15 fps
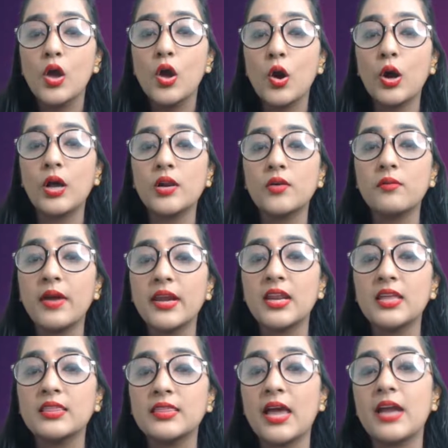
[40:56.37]
All right,
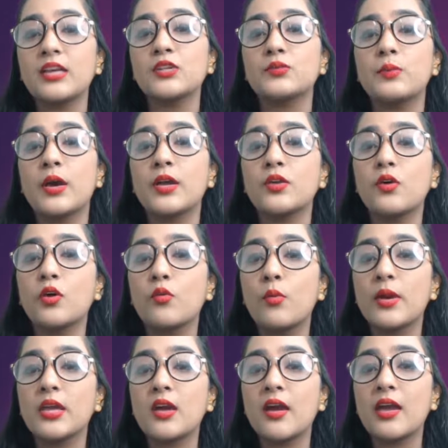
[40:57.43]
and that is why you're
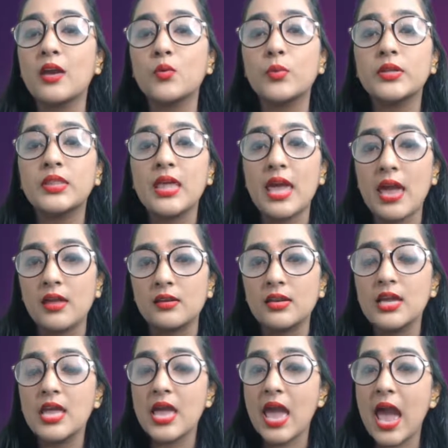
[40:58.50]
going ahead with N.
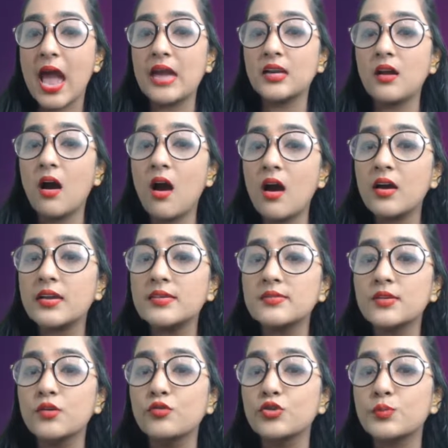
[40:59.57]
And A is
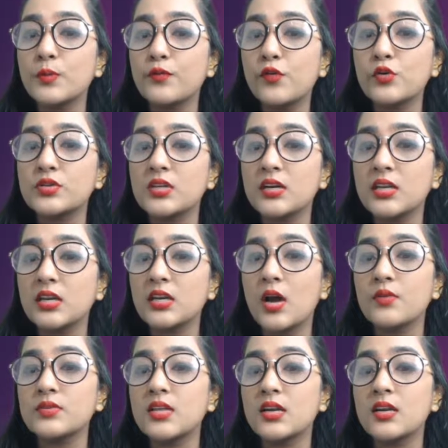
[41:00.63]
used before certain
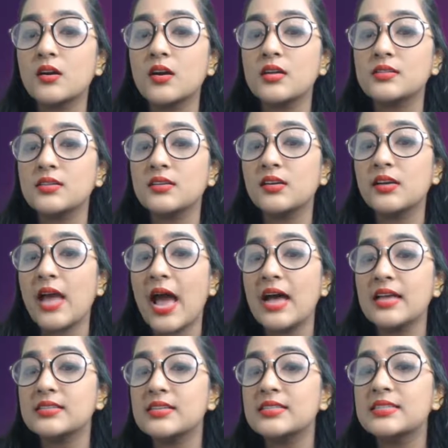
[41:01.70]
nouns that are considered
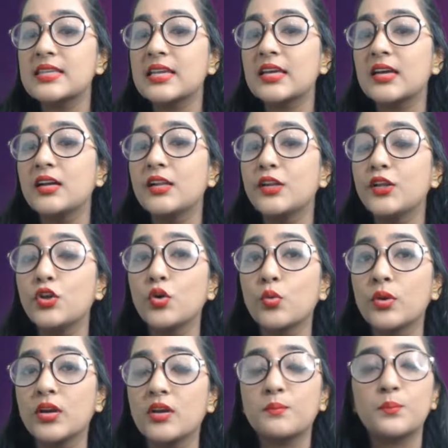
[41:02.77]
as a single
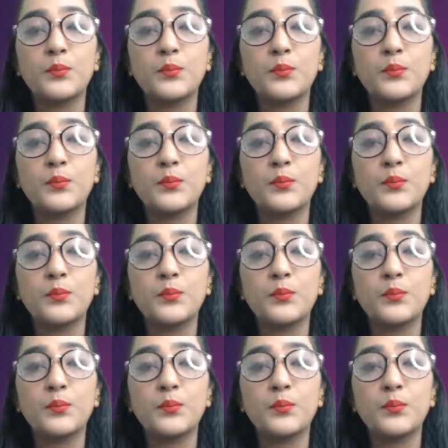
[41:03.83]
unit.